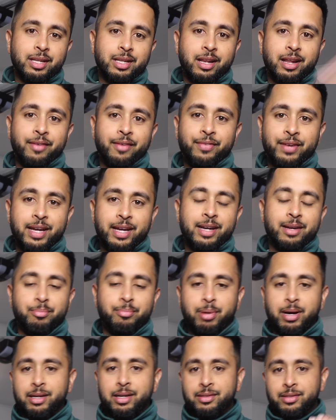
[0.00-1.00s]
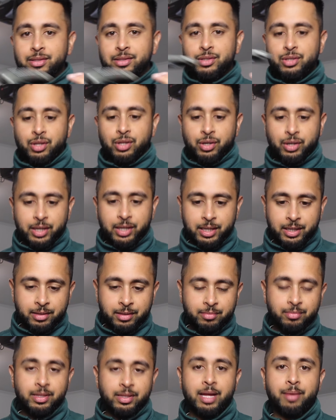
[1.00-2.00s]
left-handed putters in stock,
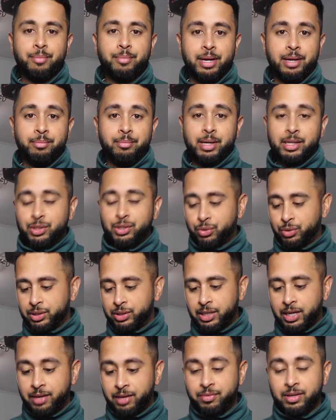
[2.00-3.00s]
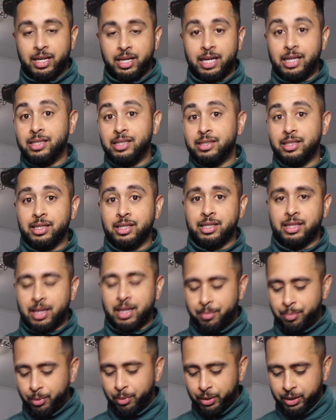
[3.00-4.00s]
and that made my choice even easier at
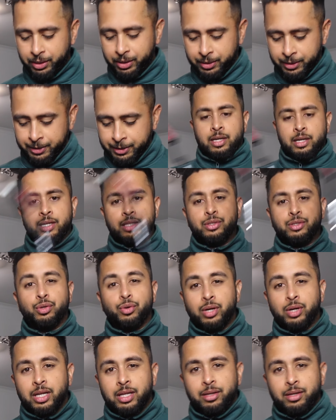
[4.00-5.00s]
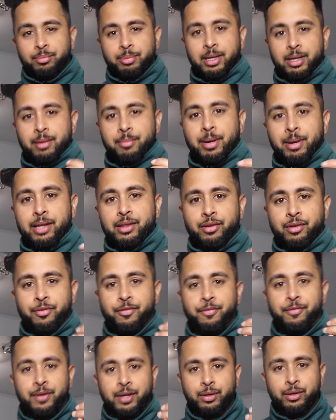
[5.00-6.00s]
that point. Let's talk a little bit about the
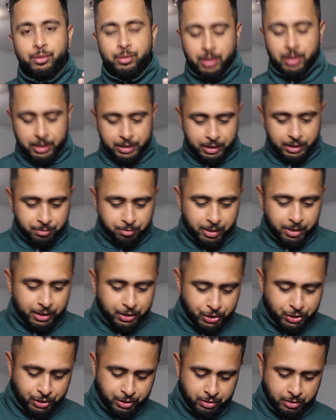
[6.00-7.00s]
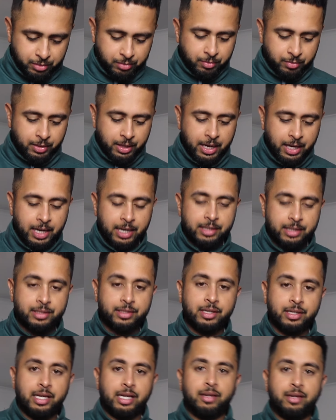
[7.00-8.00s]
feel. I did mention
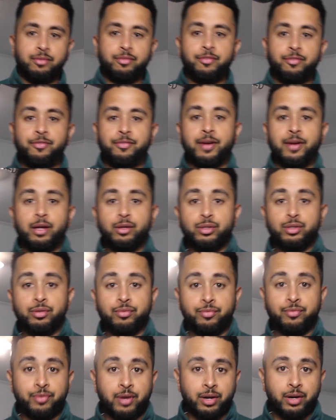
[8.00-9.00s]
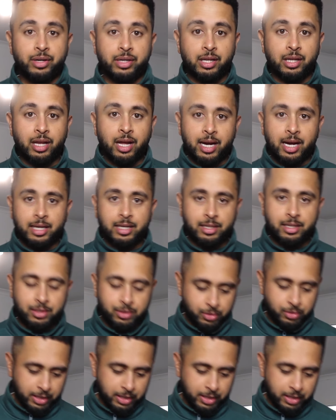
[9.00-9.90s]
that it felt very light in your